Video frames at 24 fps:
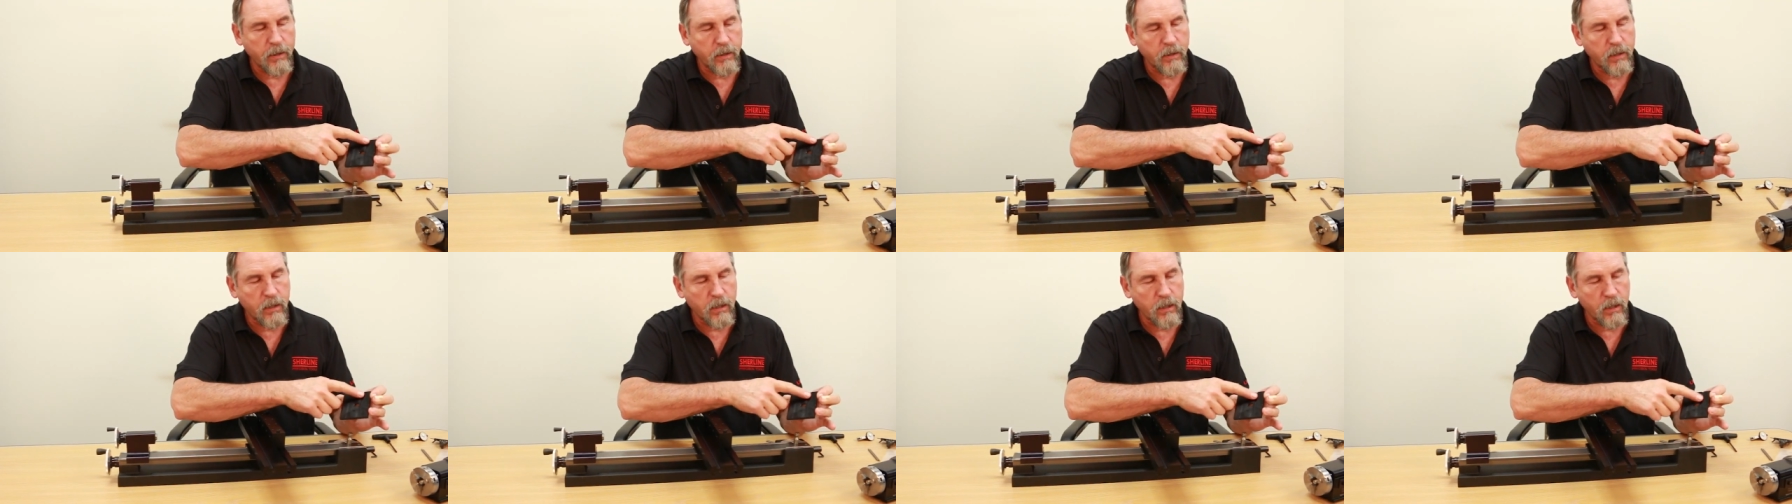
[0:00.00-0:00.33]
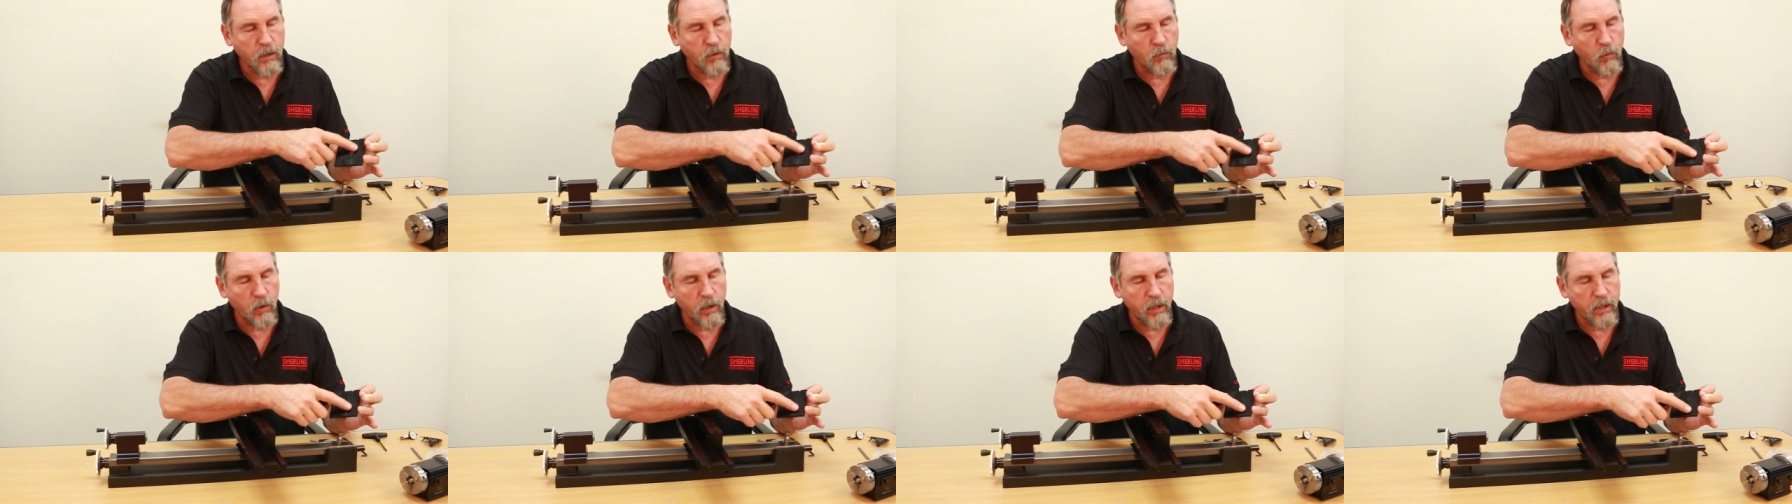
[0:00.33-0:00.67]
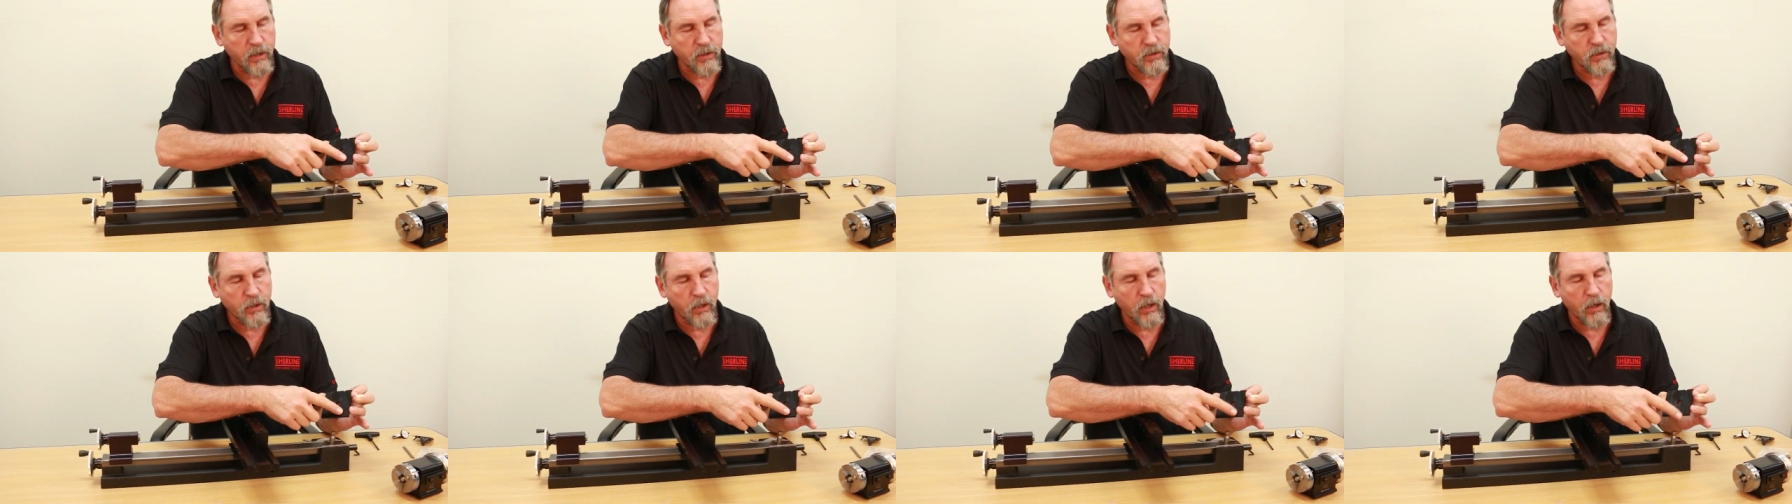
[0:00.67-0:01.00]
the keyway
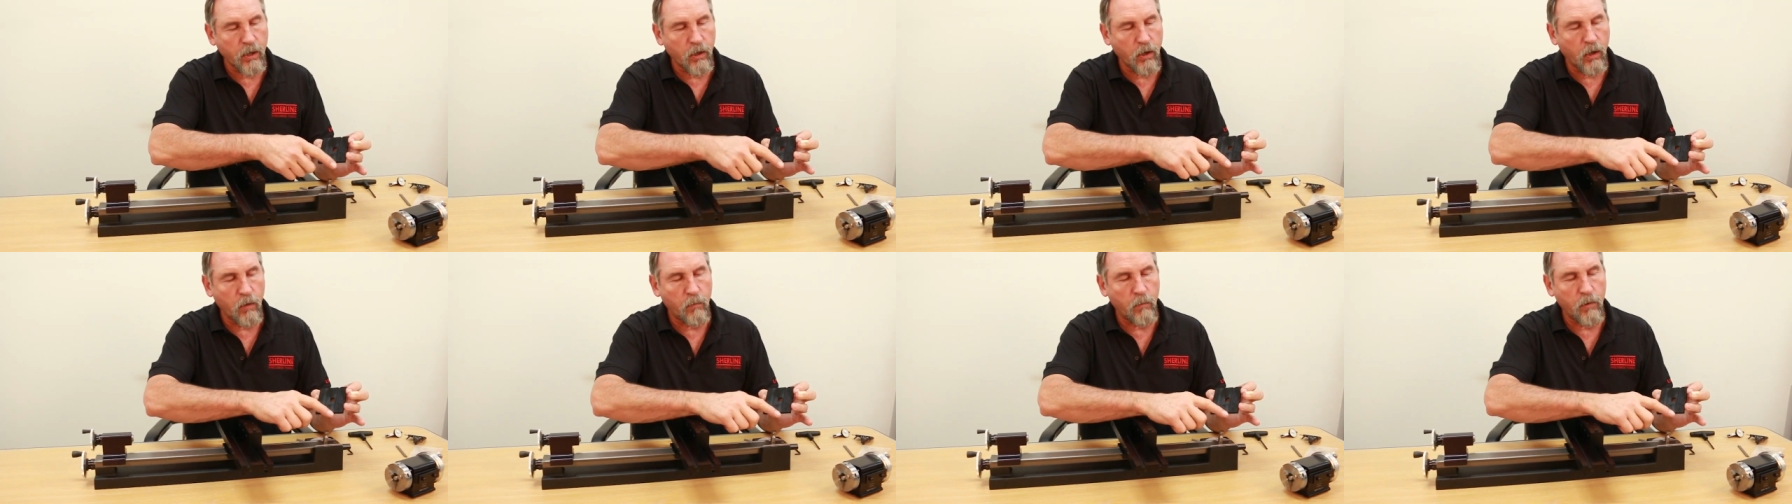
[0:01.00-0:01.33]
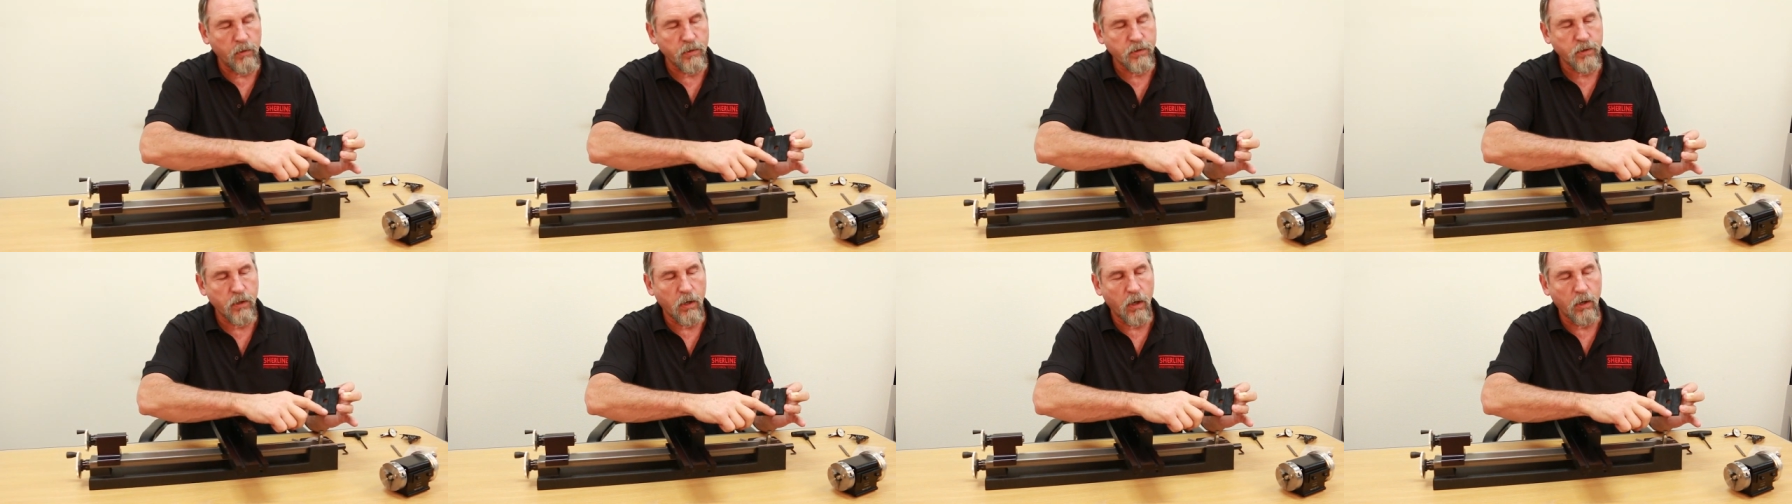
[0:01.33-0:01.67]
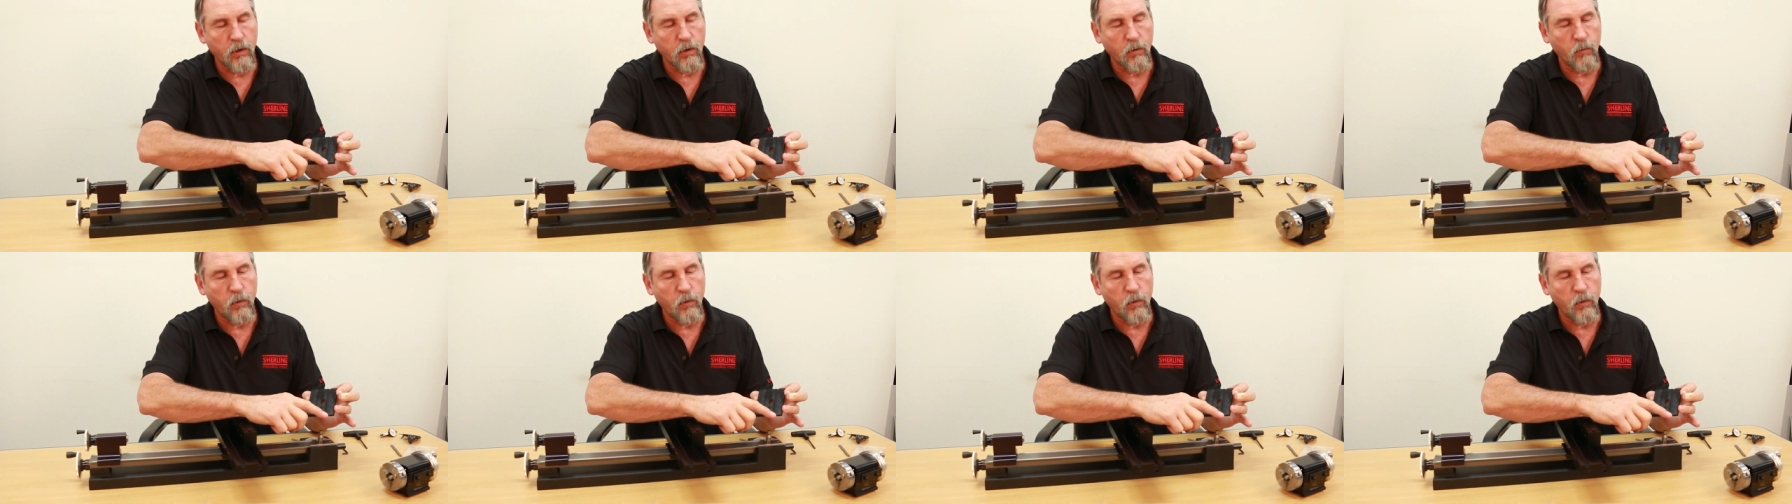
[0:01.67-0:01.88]
is cut almost all